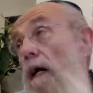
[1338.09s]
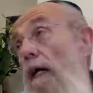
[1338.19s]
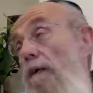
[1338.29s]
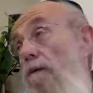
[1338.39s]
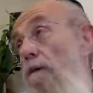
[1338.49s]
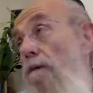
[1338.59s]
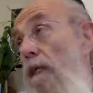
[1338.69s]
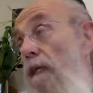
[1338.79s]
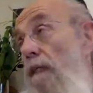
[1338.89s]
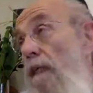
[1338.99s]
I don't know
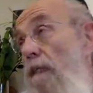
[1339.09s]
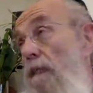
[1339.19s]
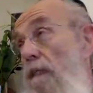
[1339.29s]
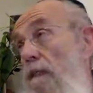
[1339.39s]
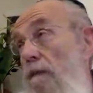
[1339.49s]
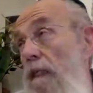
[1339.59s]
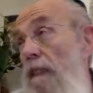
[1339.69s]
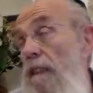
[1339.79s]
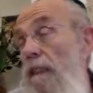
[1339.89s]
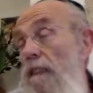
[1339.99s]
that it doesn't
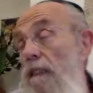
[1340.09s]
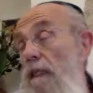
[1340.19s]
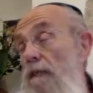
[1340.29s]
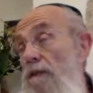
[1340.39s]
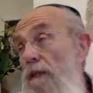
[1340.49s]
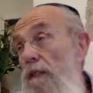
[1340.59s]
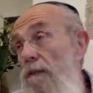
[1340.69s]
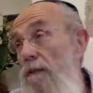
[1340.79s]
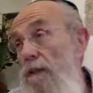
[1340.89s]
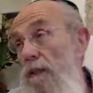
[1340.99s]
exist in other
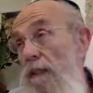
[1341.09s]
literature.